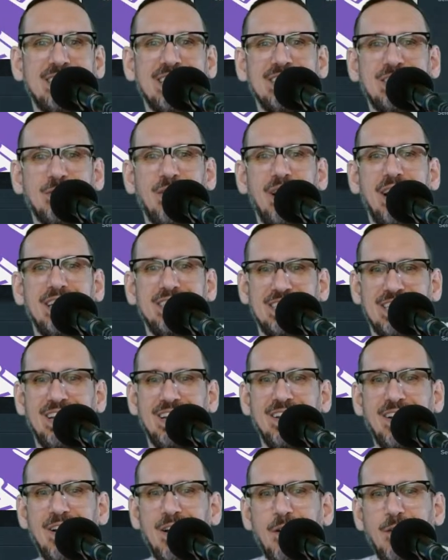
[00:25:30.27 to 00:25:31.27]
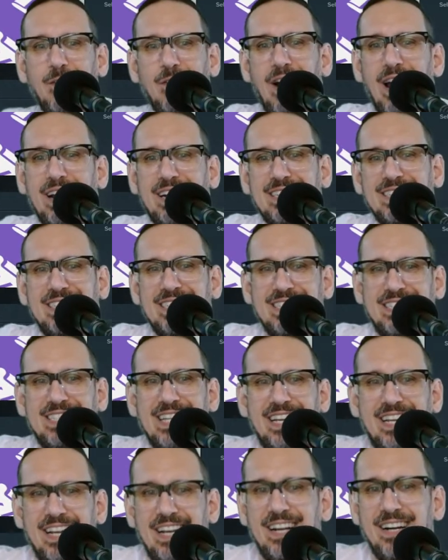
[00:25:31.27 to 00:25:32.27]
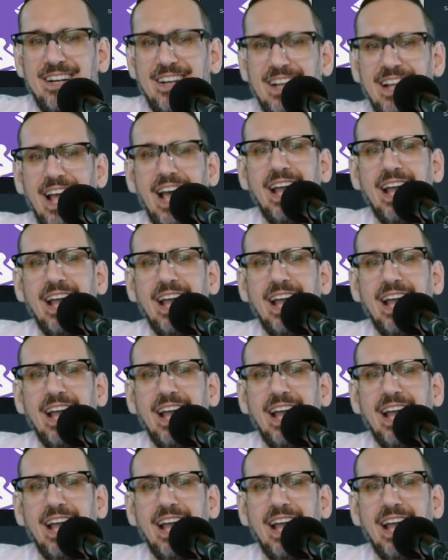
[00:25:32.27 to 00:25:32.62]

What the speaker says: situation where I could just sit here.